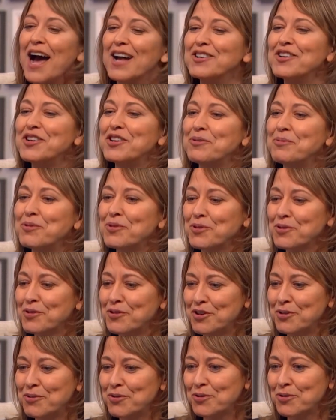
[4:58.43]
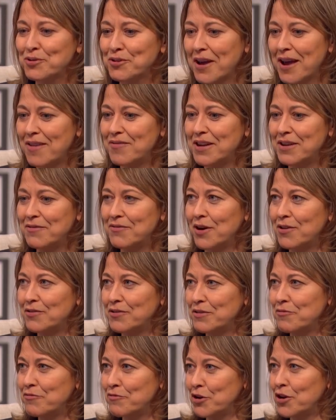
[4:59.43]
And she was she was also heavily
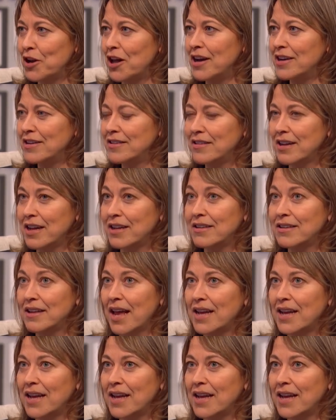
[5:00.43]
involved in Footlights and of